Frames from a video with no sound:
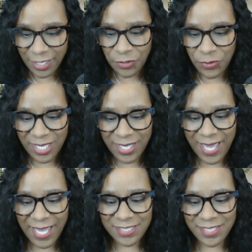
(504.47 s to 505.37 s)
You
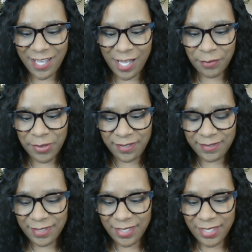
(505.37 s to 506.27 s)
engage in hobbies,